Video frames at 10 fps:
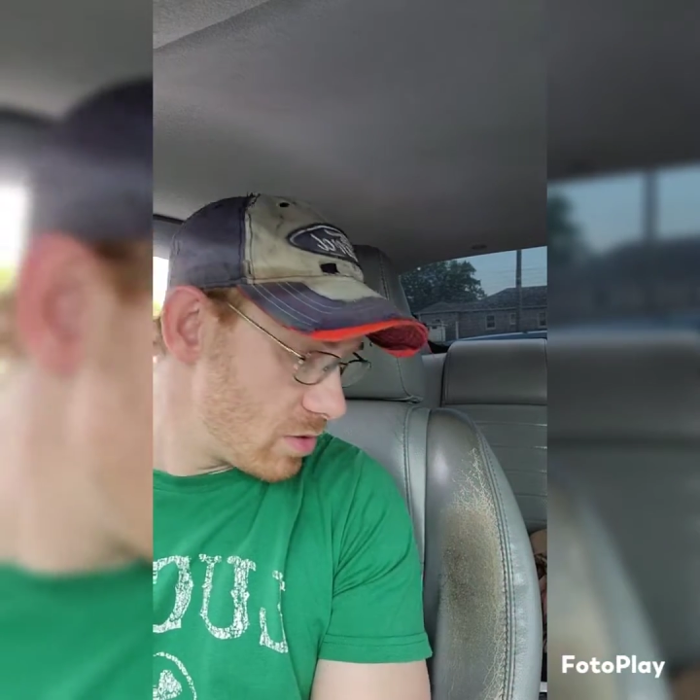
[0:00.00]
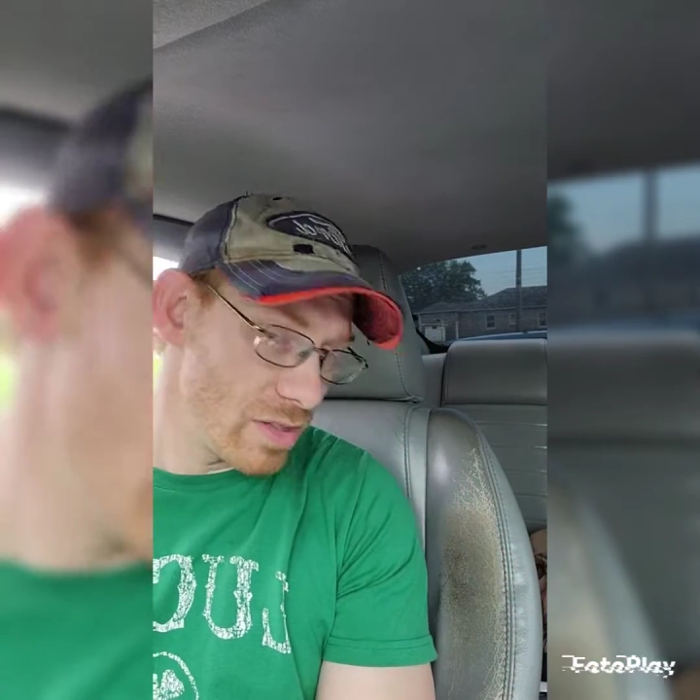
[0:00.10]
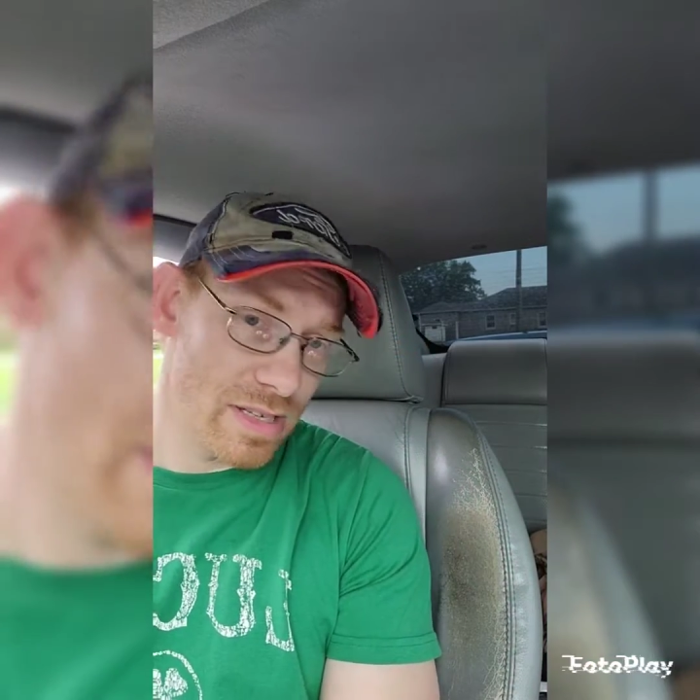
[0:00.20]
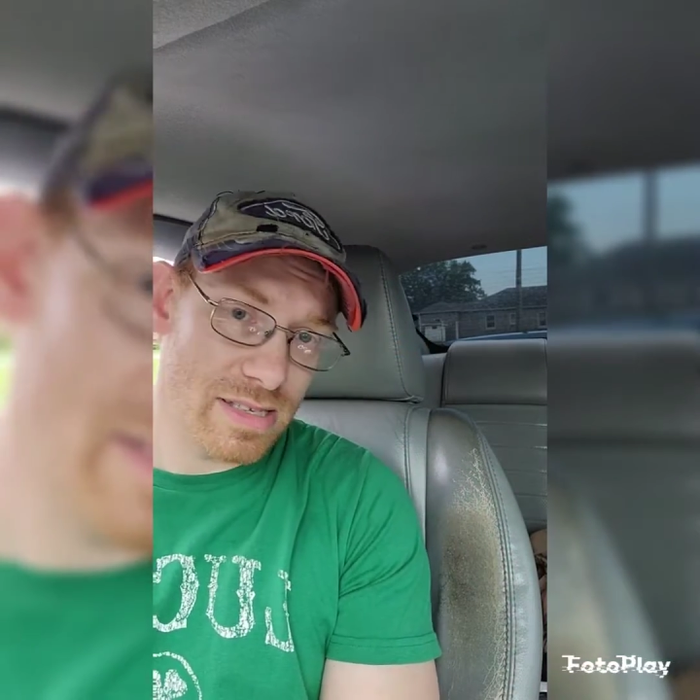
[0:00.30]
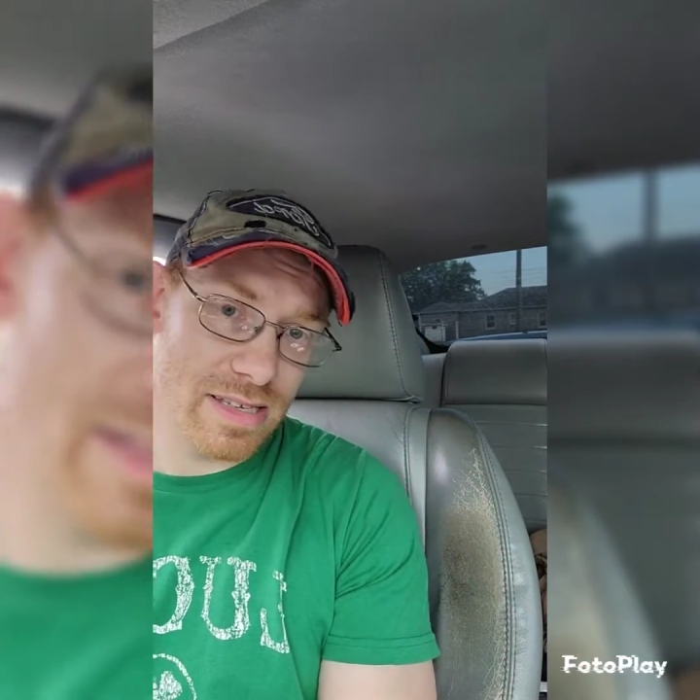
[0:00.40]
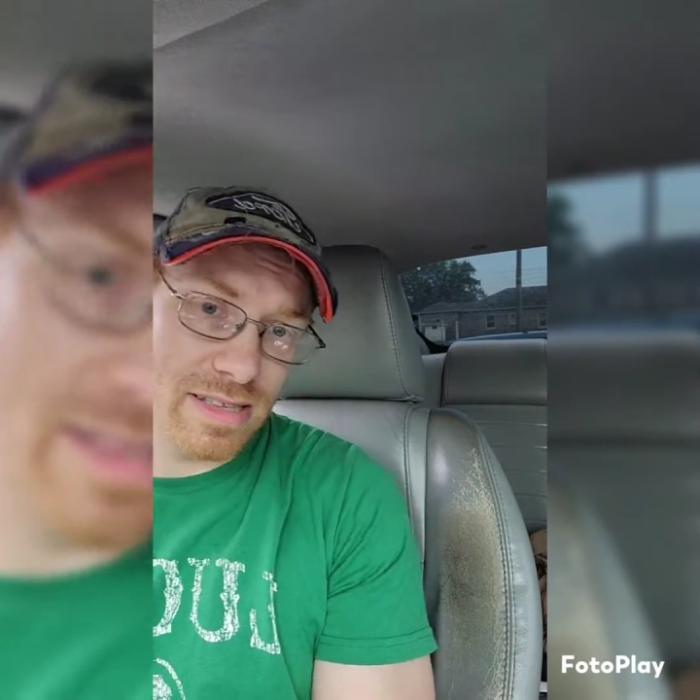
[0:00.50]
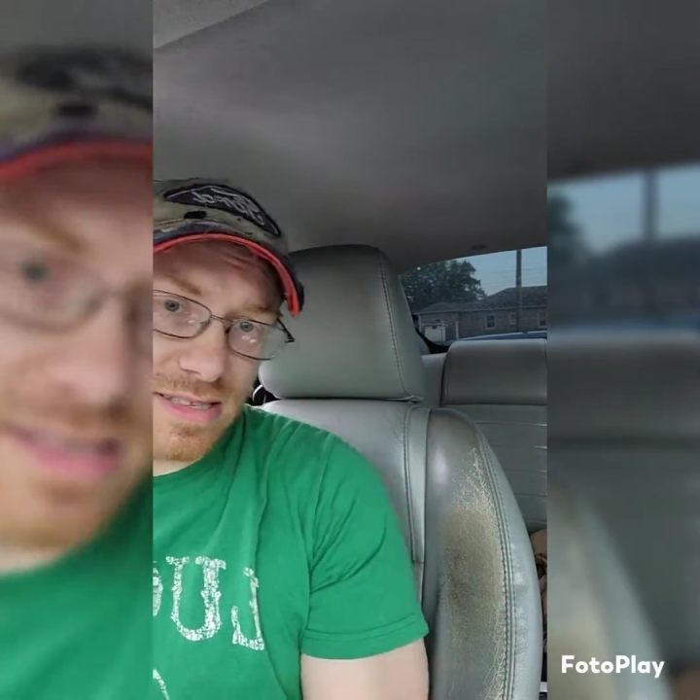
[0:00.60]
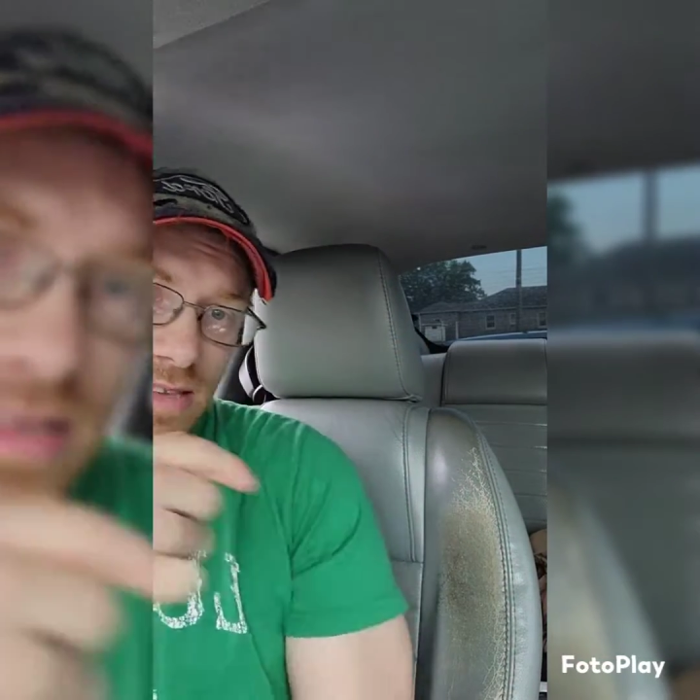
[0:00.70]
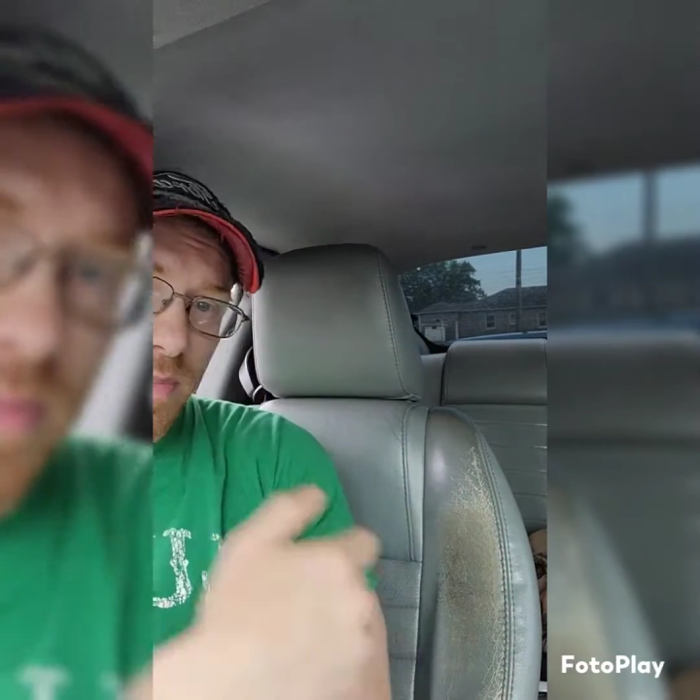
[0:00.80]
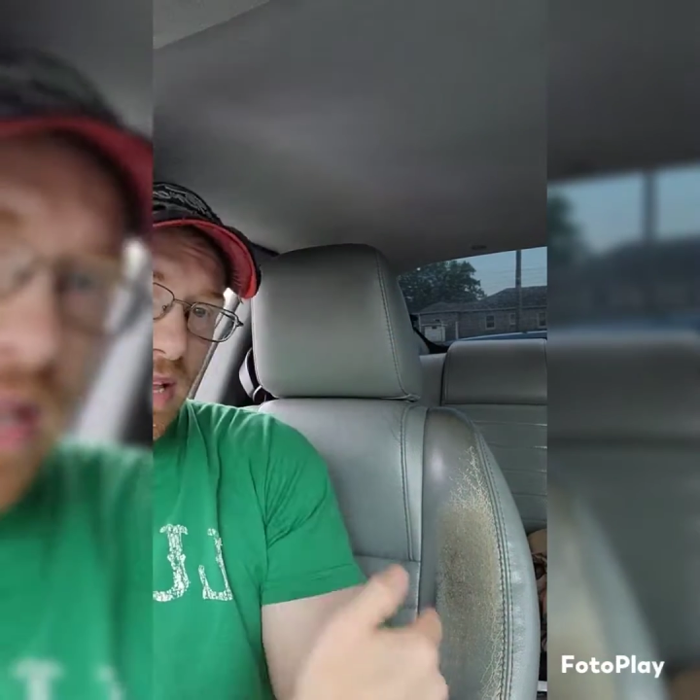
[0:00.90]
you can see the
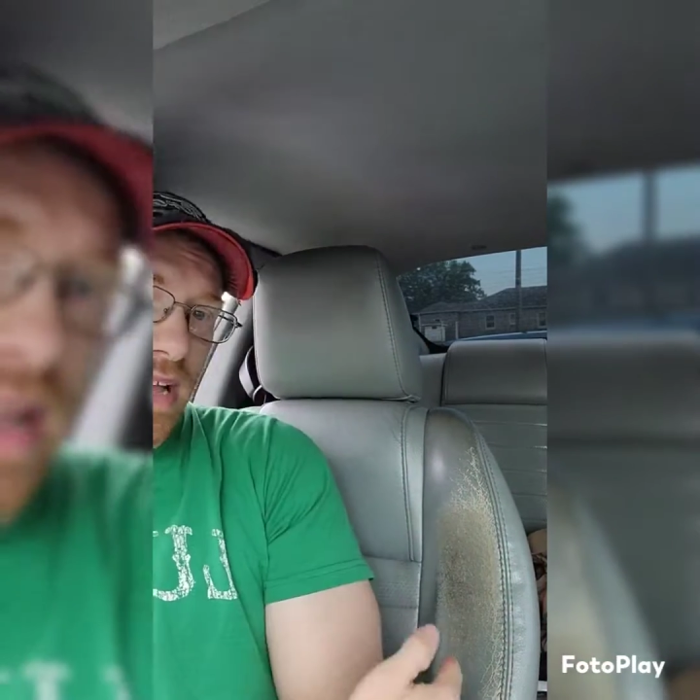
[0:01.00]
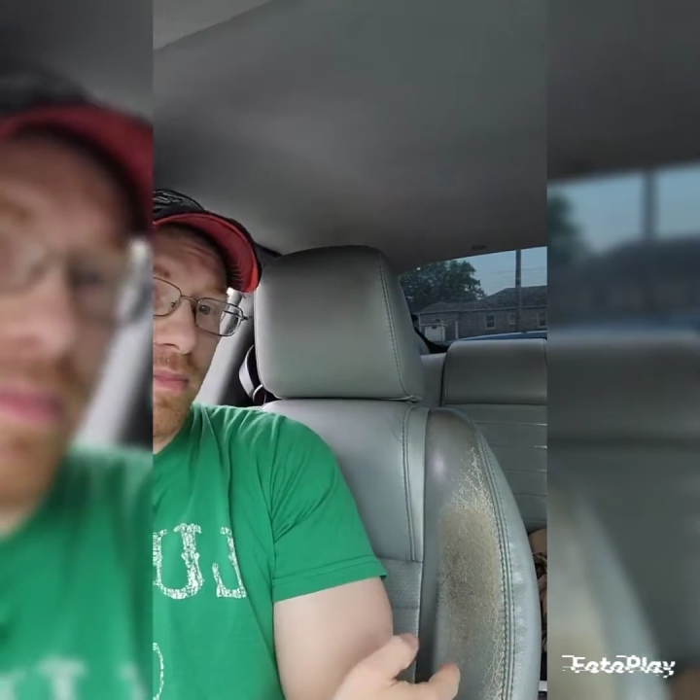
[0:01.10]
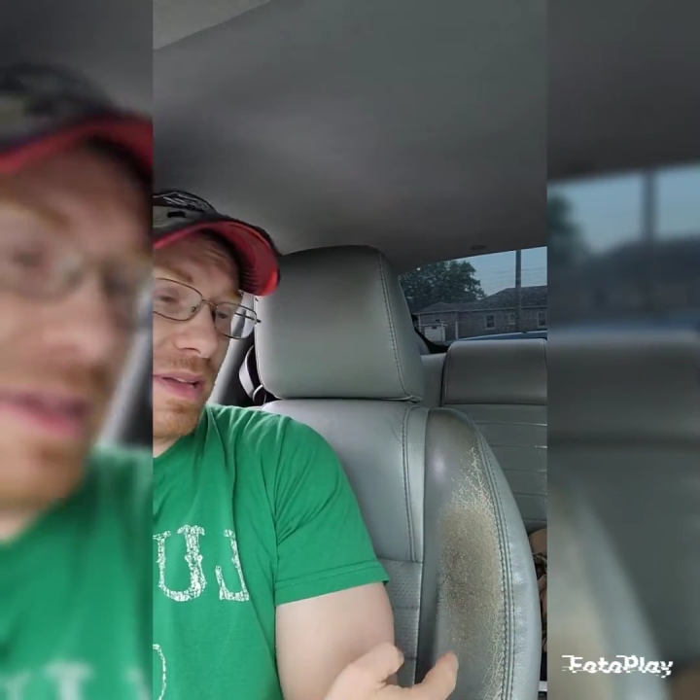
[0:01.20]
seat behind